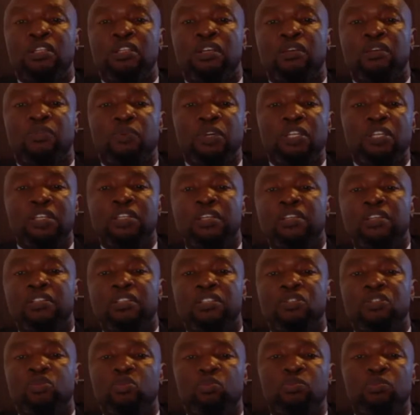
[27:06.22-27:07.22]
the
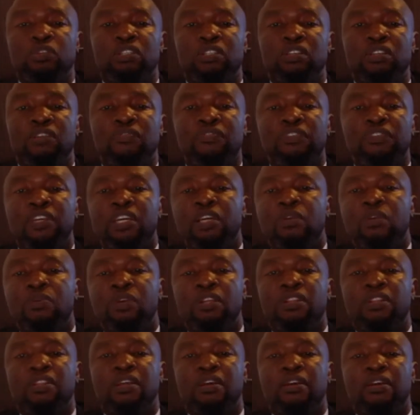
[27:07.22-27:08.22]
witnesses would be interfered
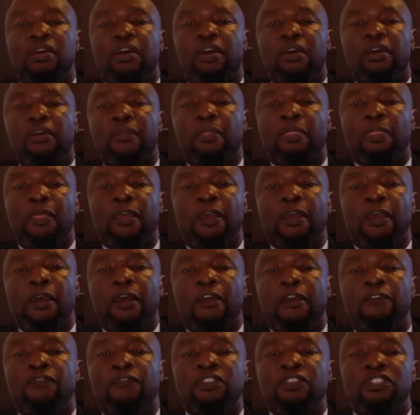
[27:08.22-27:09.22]
with, the
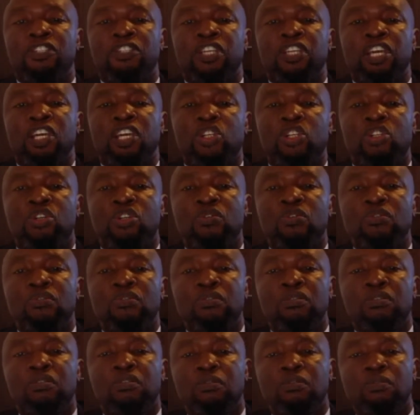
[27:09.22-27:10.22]

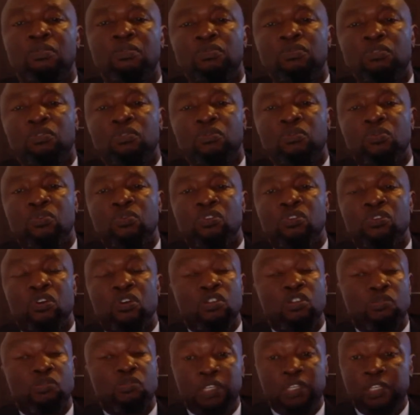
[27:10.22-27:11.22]
investigations would
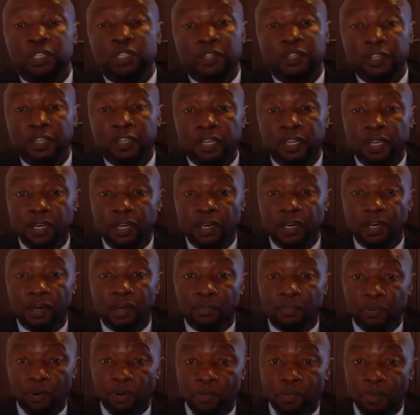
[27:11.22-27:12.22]
not be
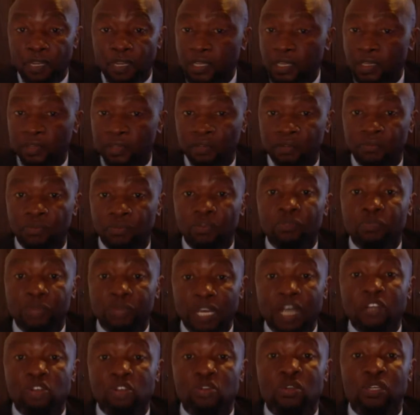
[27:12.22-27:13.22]
properly, would be
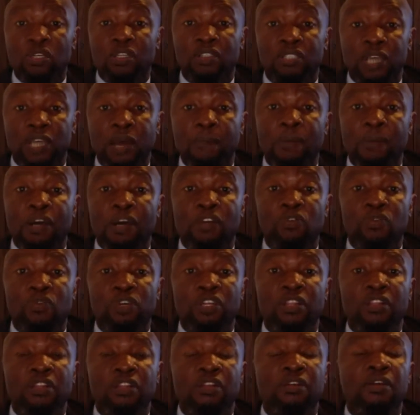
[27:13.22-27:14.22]
actually tampered
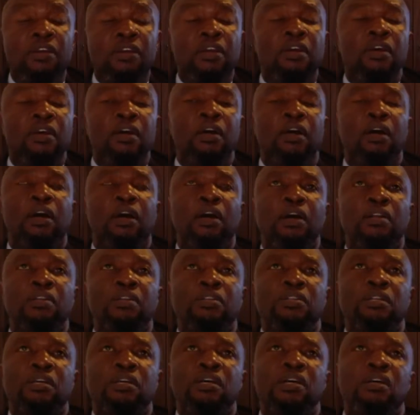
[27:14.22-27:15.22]
with, and
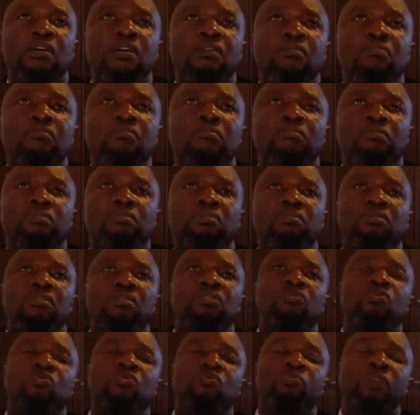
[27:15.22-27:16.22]

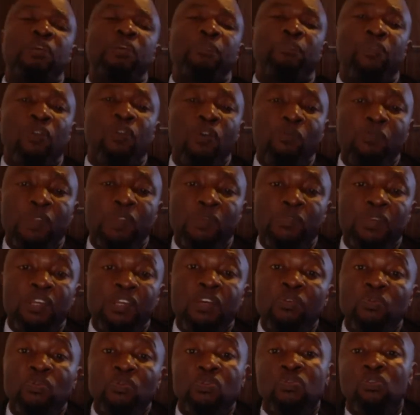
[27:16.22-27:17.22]
it could be a problem.
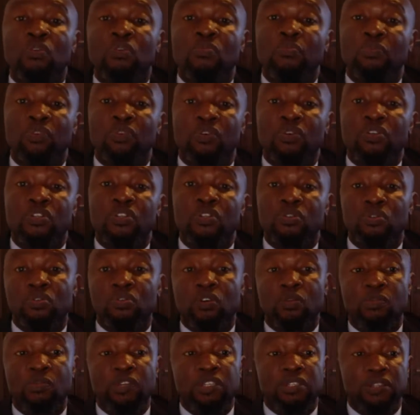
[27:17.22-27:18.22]
He could continue
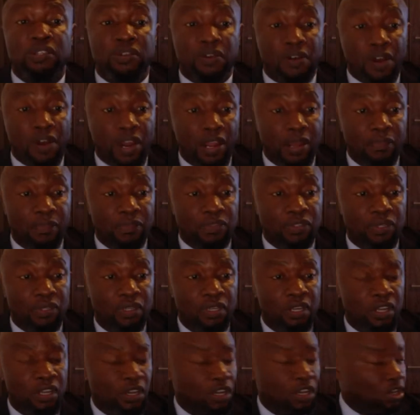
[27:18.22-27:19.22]
committing crimes.
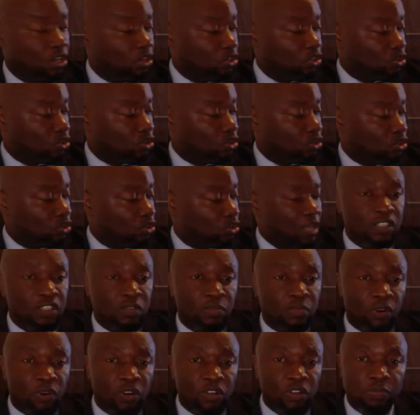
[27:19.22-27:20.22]
So once he's
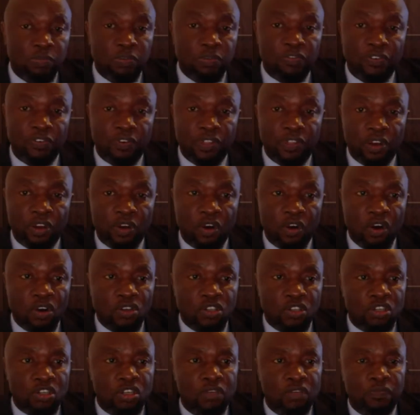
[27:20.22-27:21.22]
brought before the court,